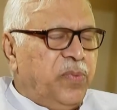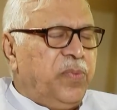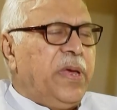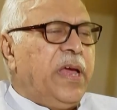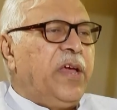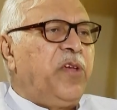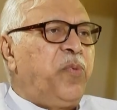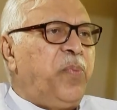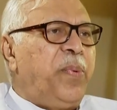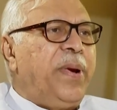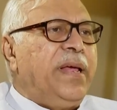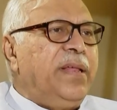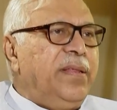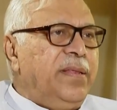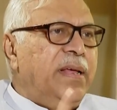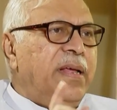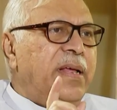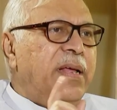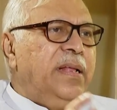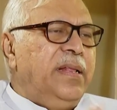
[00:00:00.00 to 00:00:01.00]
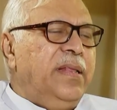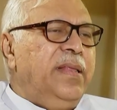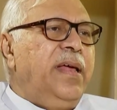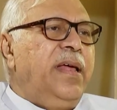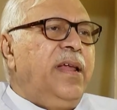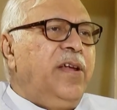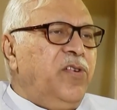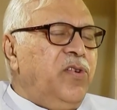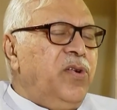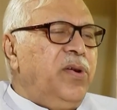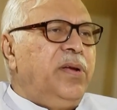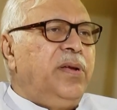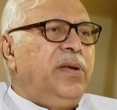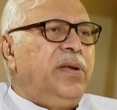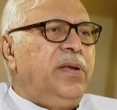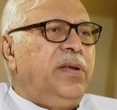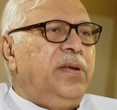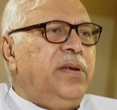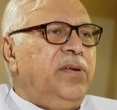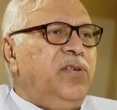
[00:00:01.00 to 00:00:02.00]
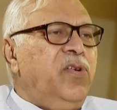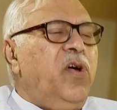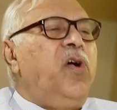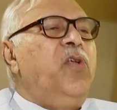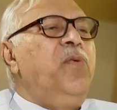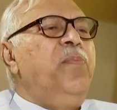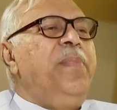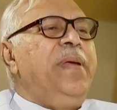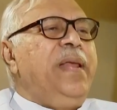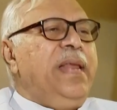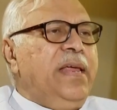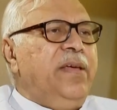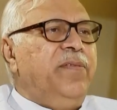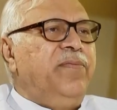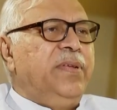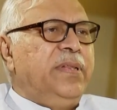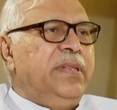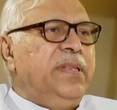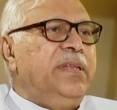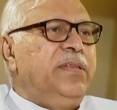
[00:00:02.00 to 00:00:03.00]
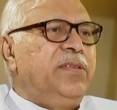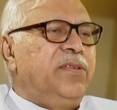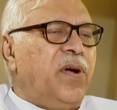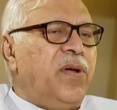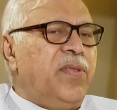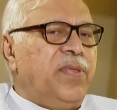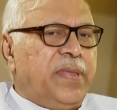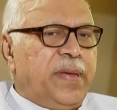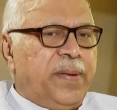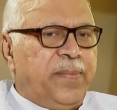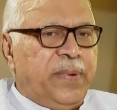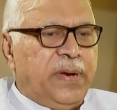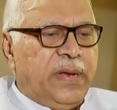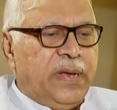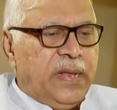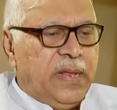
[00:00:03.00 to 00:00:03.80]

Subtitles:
express their non-belief in this concept.